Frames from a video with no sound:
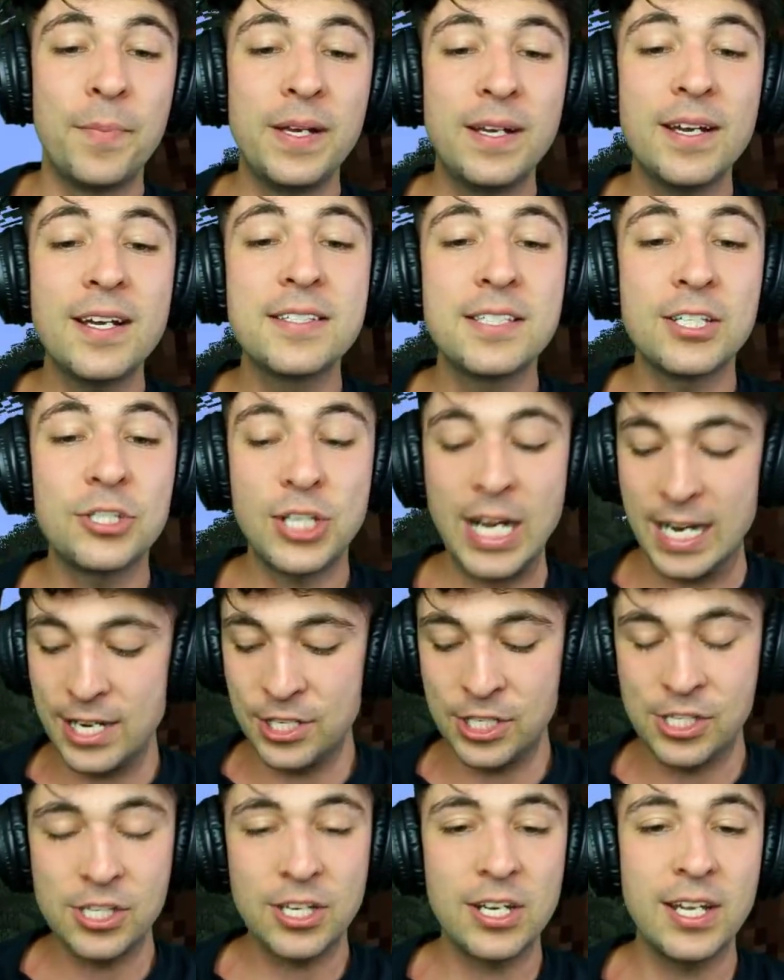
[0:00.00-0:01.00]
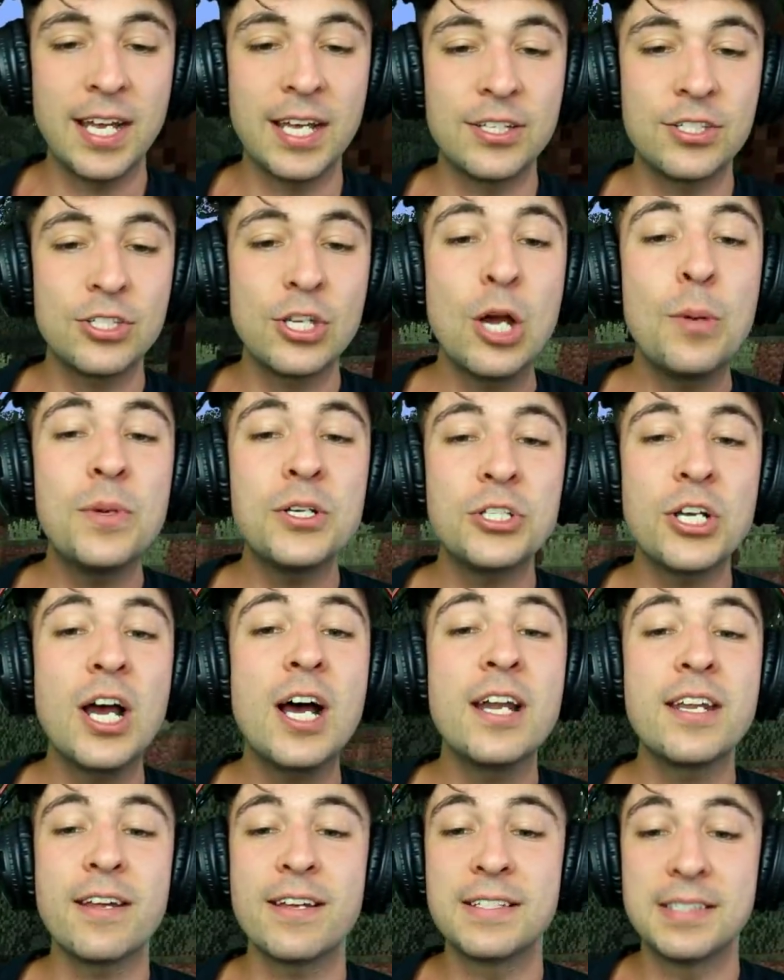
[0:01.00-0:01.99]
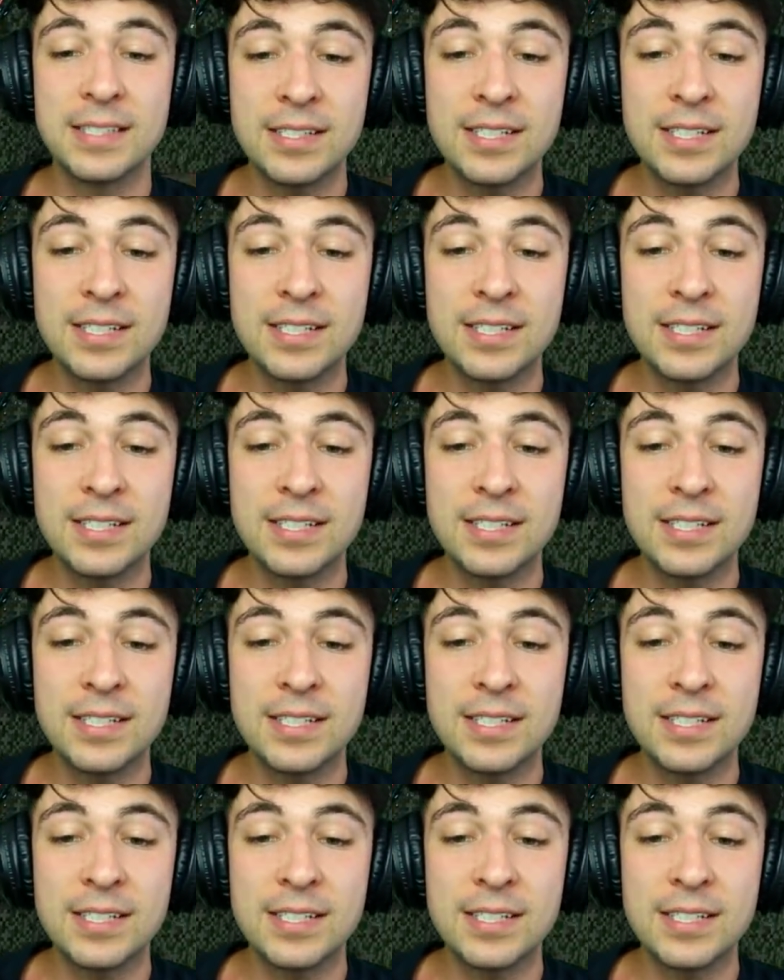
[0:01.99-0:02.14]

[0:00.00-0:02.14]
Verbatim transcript: because this challenge is going to get so much harder as